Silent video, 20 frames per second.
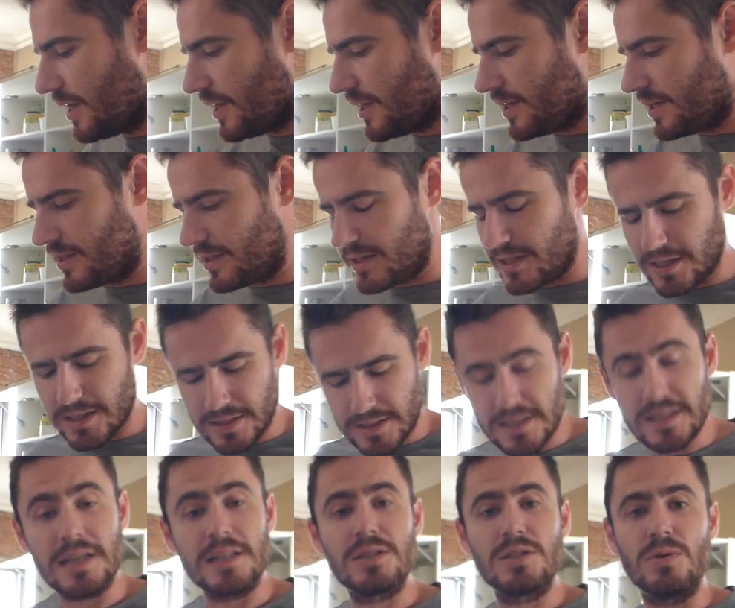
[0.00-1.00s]
in it, and
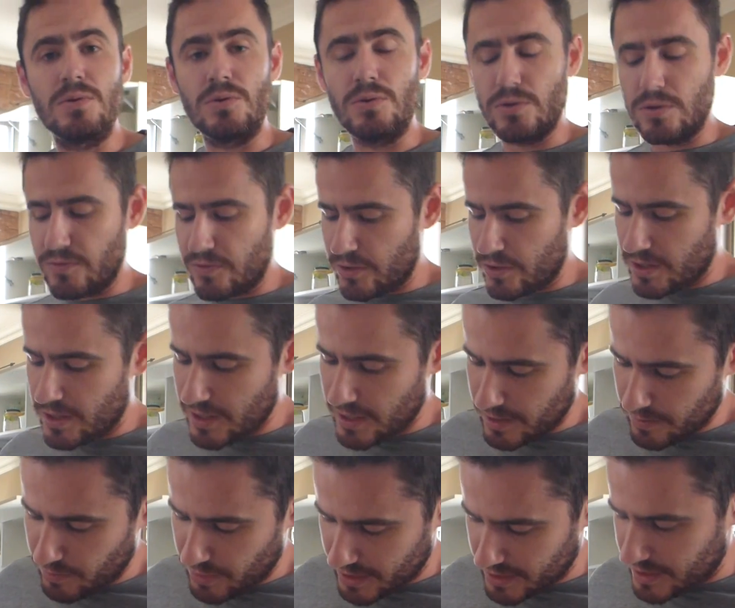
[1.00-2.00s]
it's not so good for
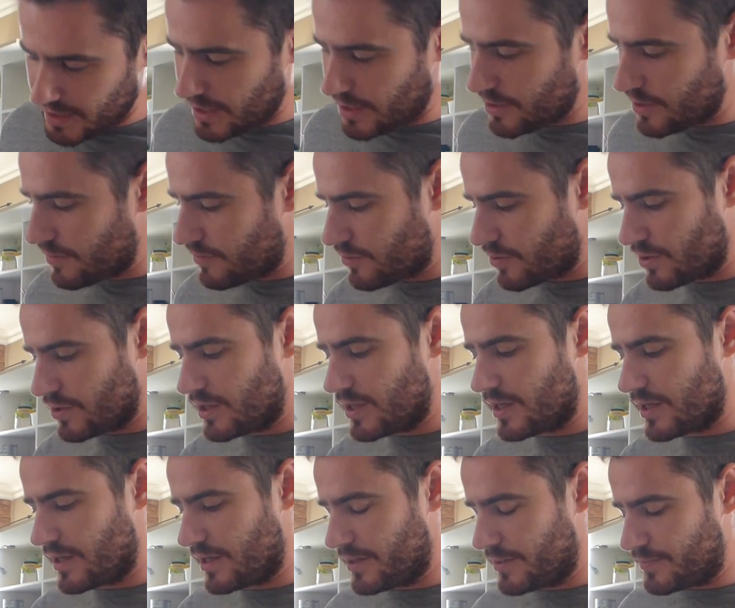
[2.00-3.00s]
the bacteria, for
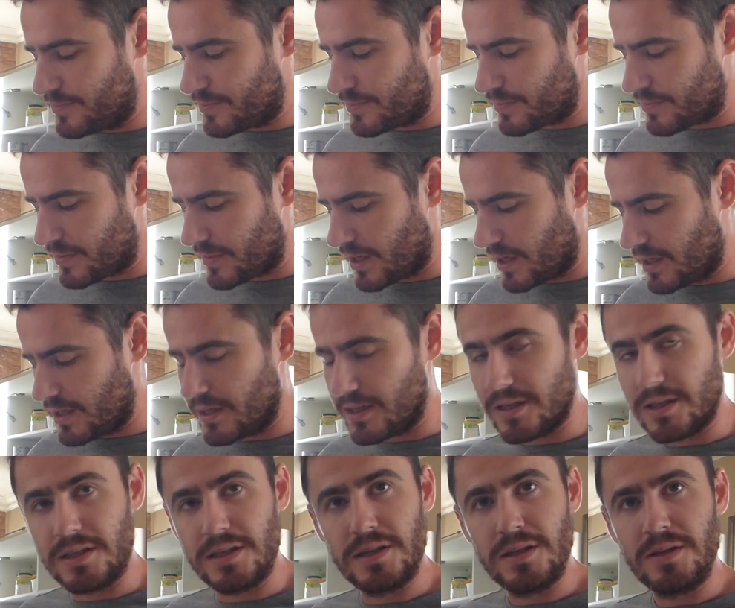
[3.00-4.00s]
the
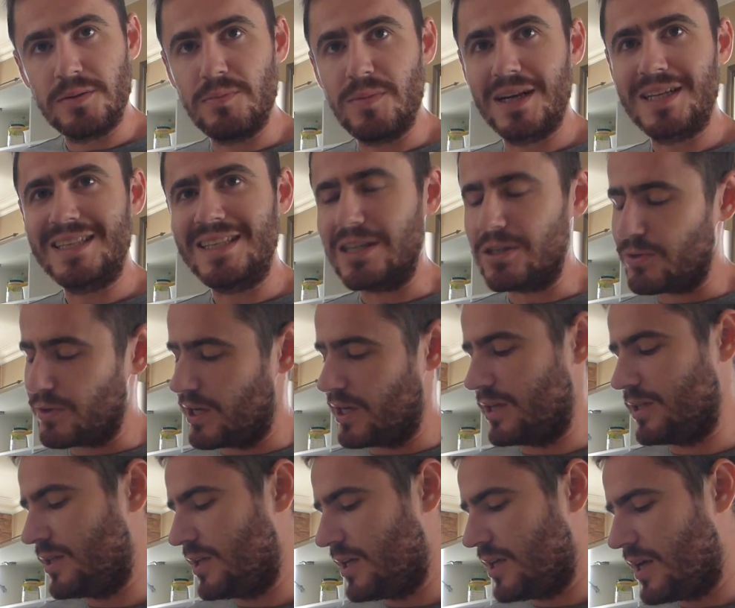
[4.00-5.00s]
bacteria.
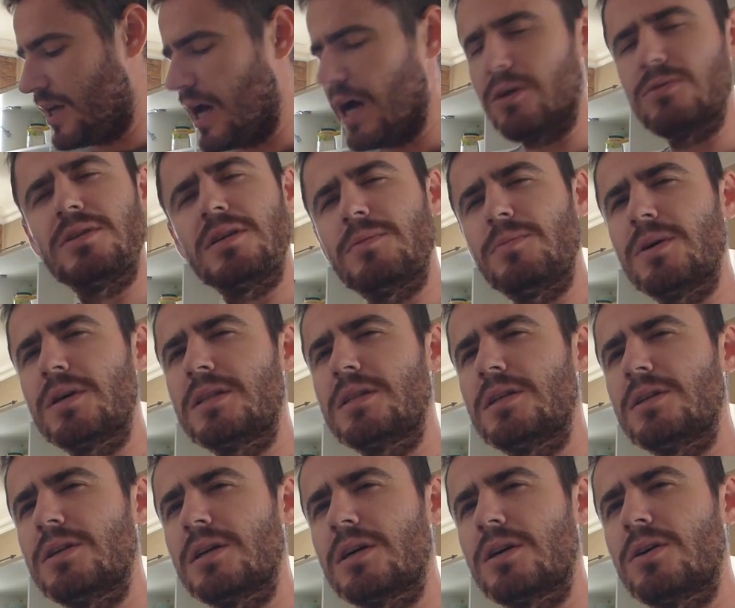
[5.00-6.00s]
How the
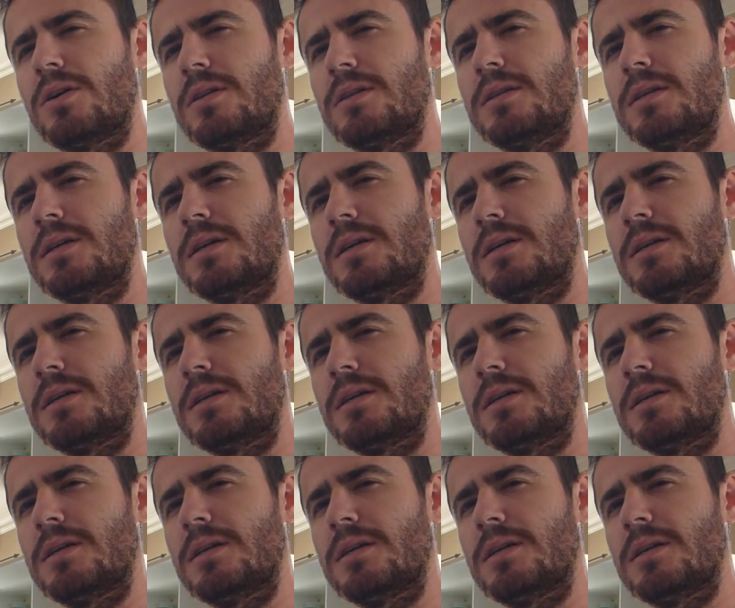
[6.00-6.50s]
bacteria called?